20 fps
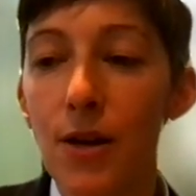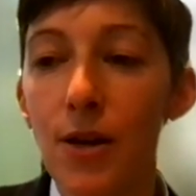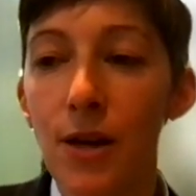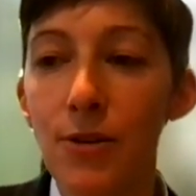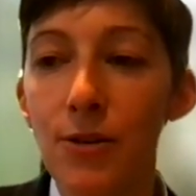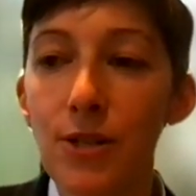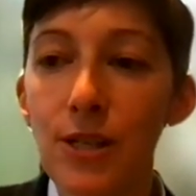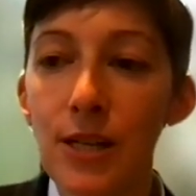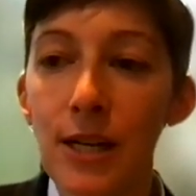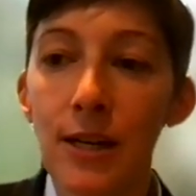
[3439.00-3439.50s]

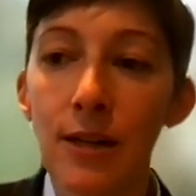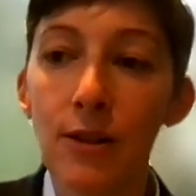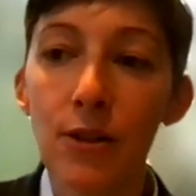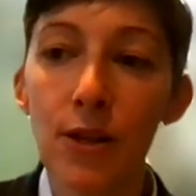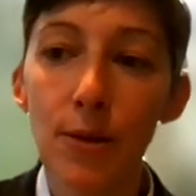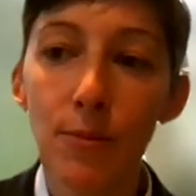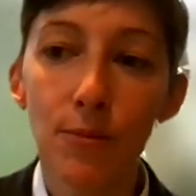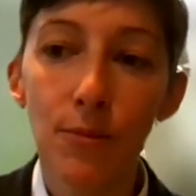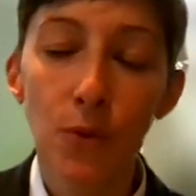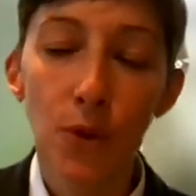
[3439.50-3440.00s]
understanding
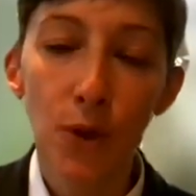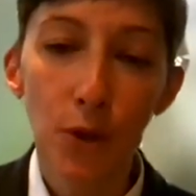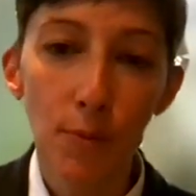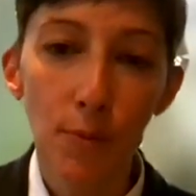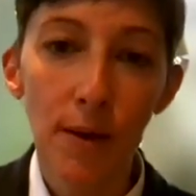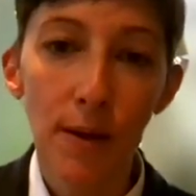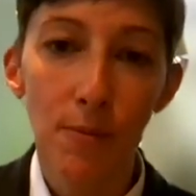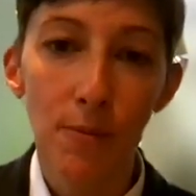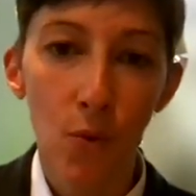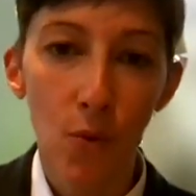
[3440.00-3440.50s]
a little
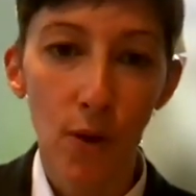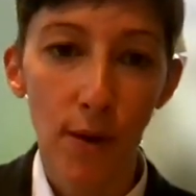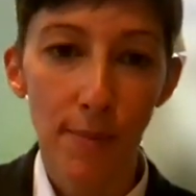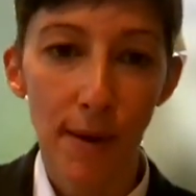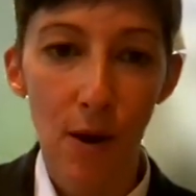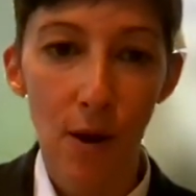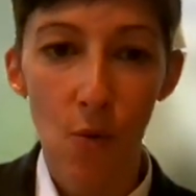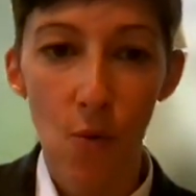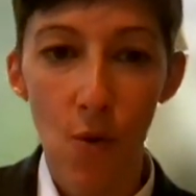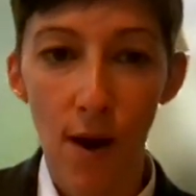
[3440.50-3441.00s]
bit more
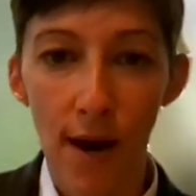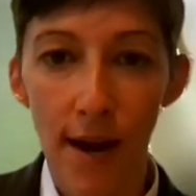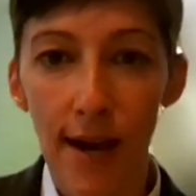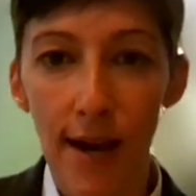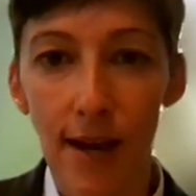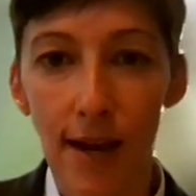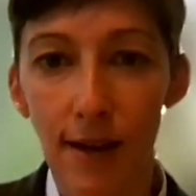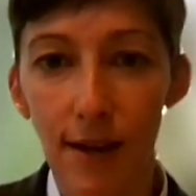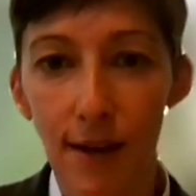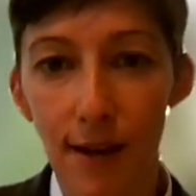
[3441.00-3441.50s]
about
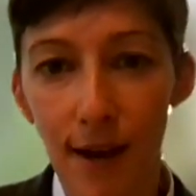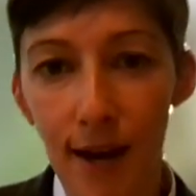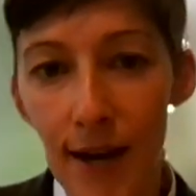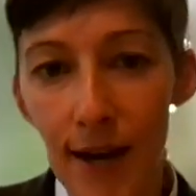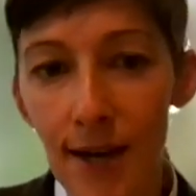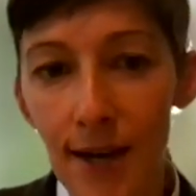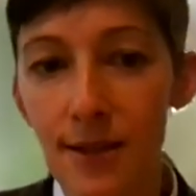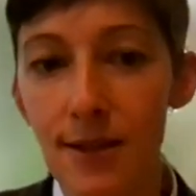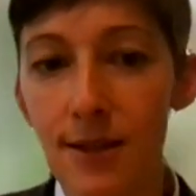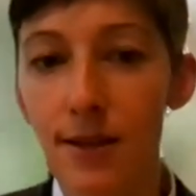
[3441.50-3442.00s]
why
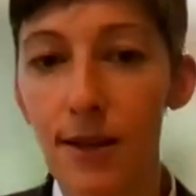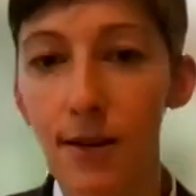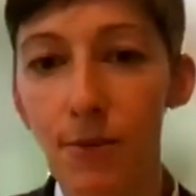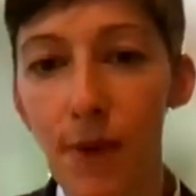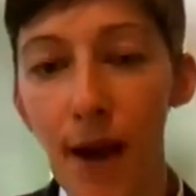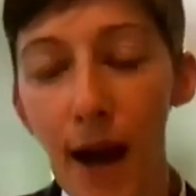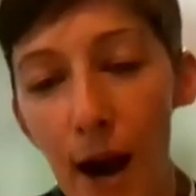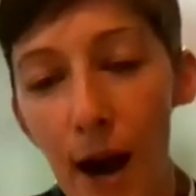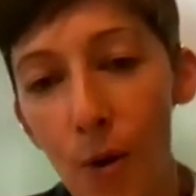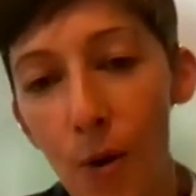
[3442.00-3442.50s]
guides
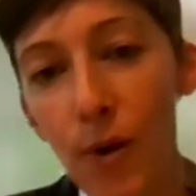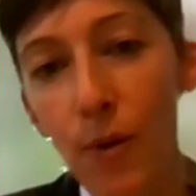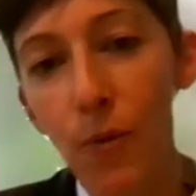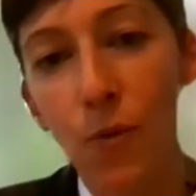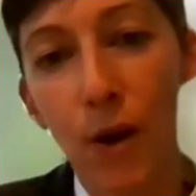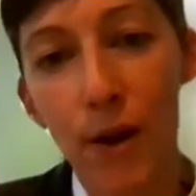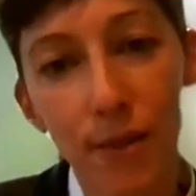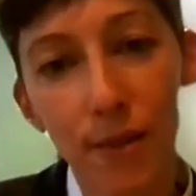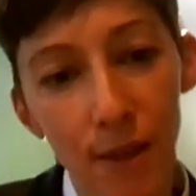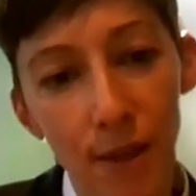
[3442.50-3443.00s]
how we,
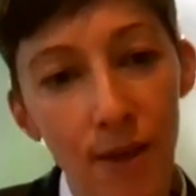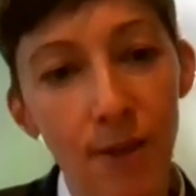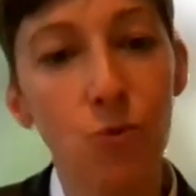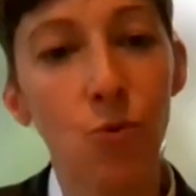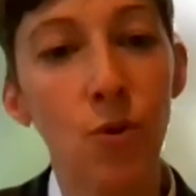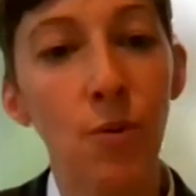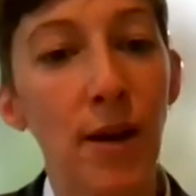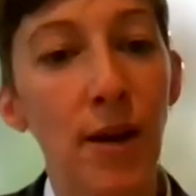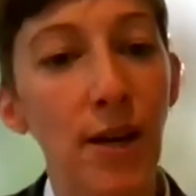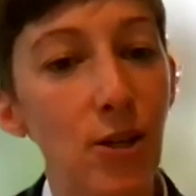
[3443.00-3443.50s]
what things
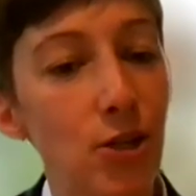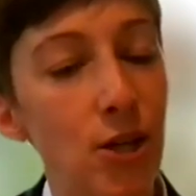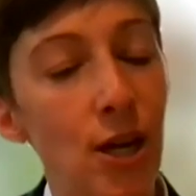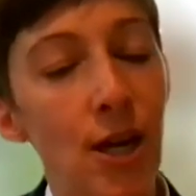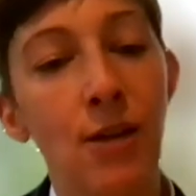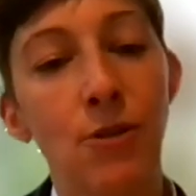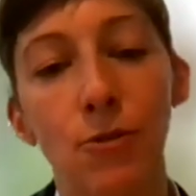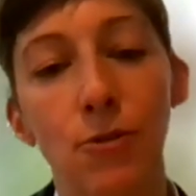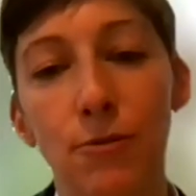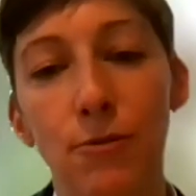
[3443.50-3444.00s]
we might
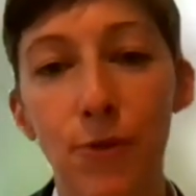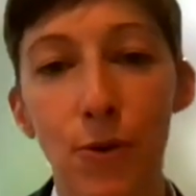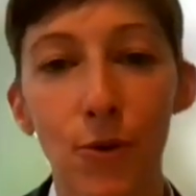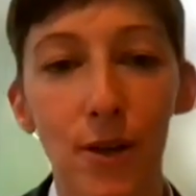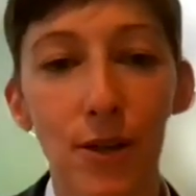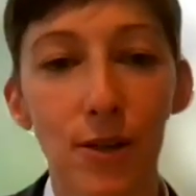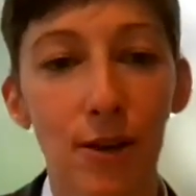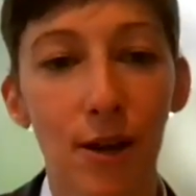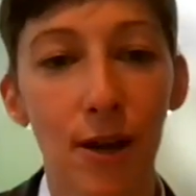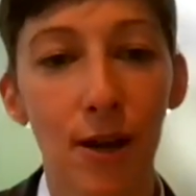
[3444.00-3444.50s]
change or
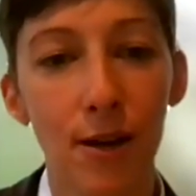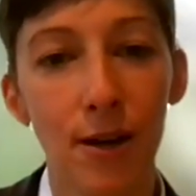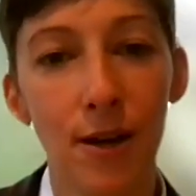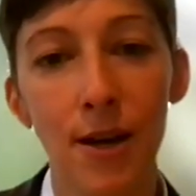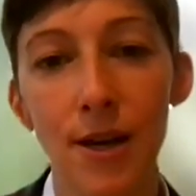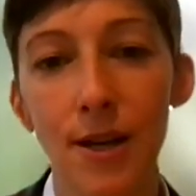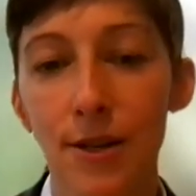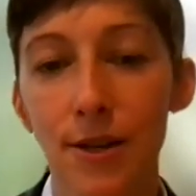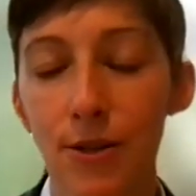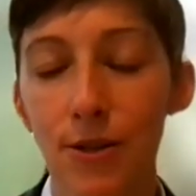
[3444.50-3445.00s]
focus on.
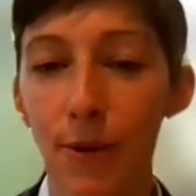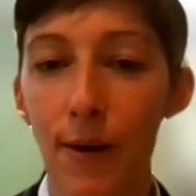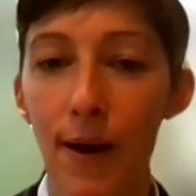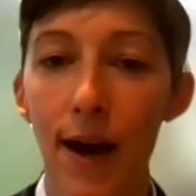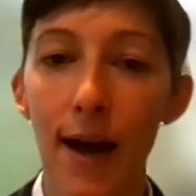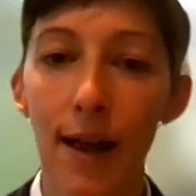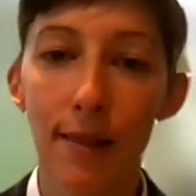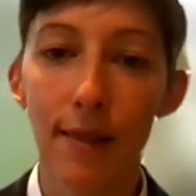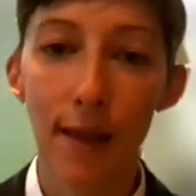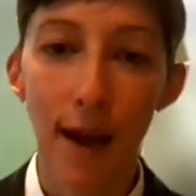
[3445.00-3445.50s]
So
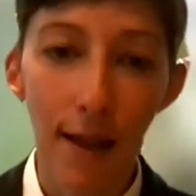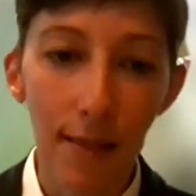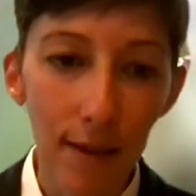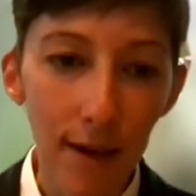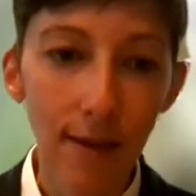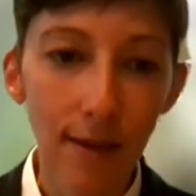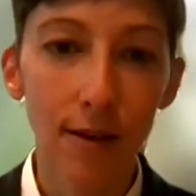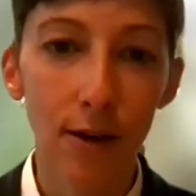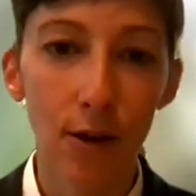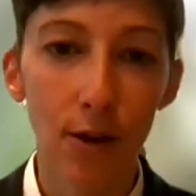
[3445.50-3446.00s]
I, I
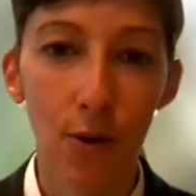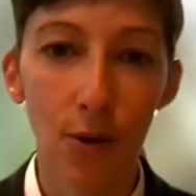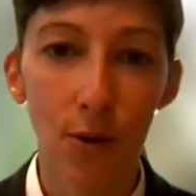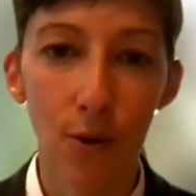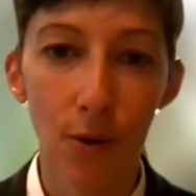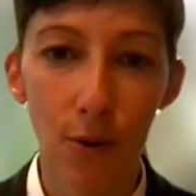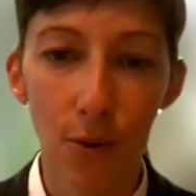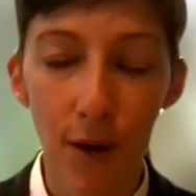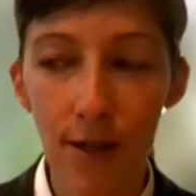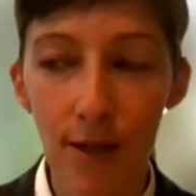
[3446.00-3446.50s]
like the
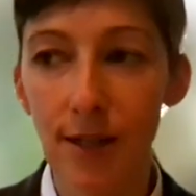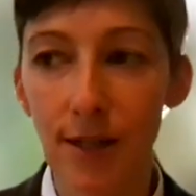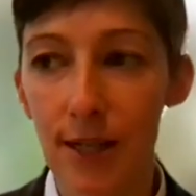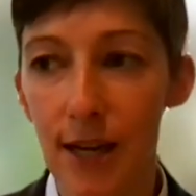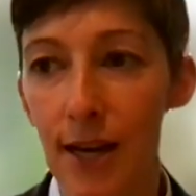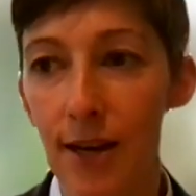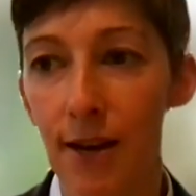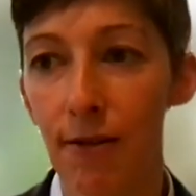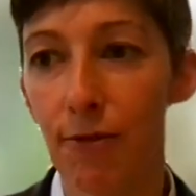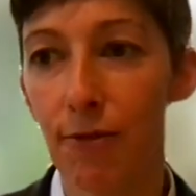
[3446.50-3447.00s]

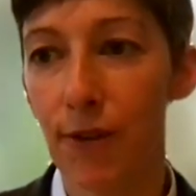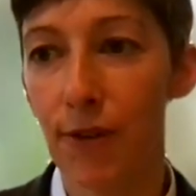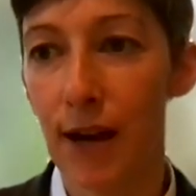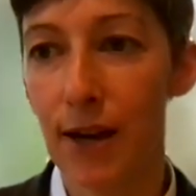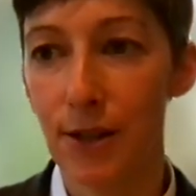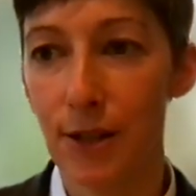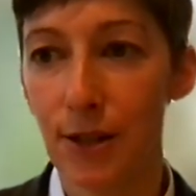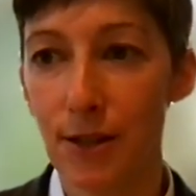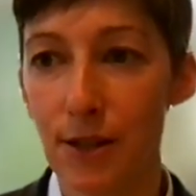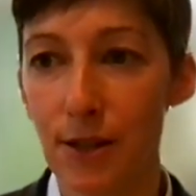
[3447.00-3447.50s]
quantitative
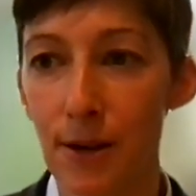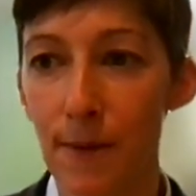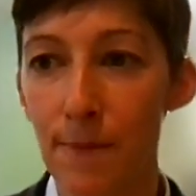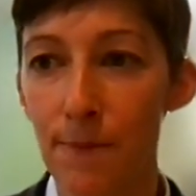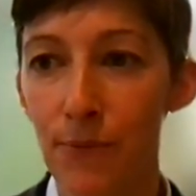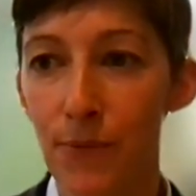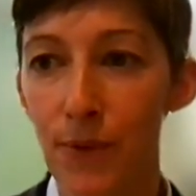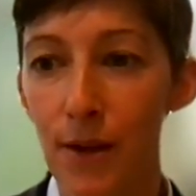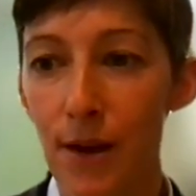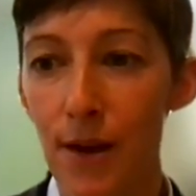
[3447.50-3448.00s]
factors
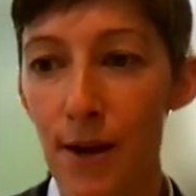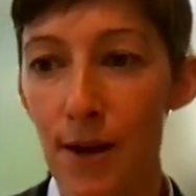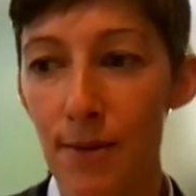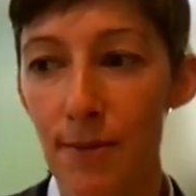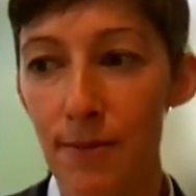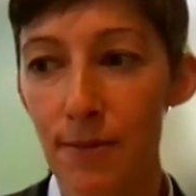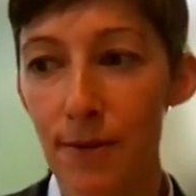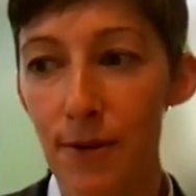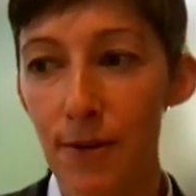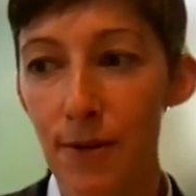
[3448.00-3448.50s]

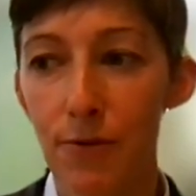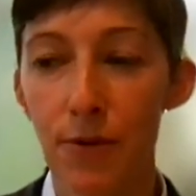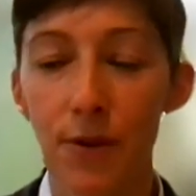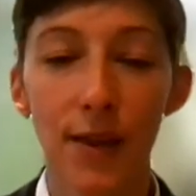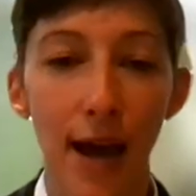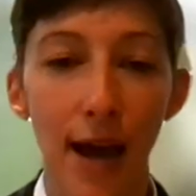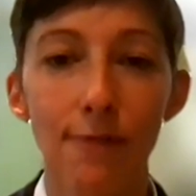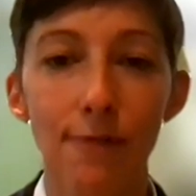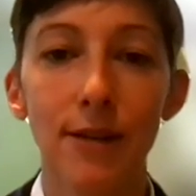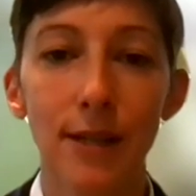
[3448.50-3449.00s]
um, for
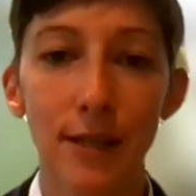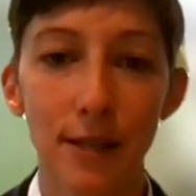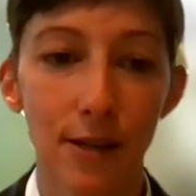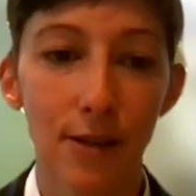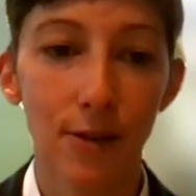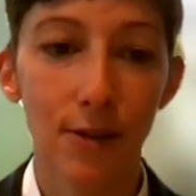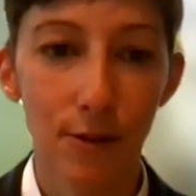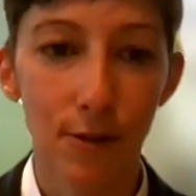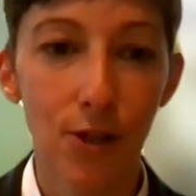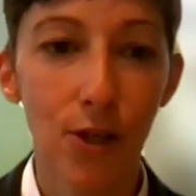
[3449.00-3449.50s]
that
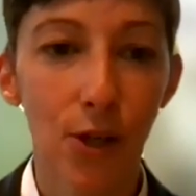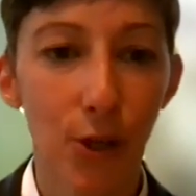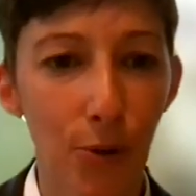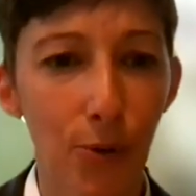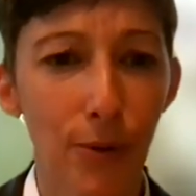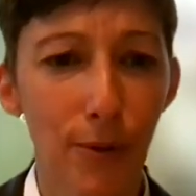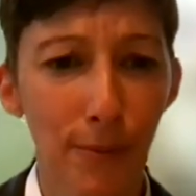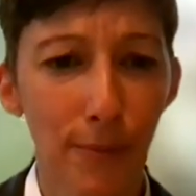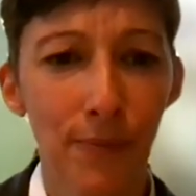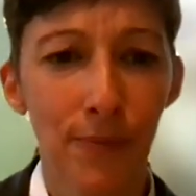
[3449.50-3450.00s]
reason
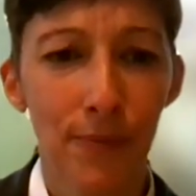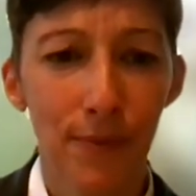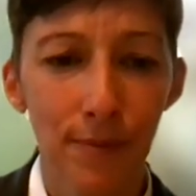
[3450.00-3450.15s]
too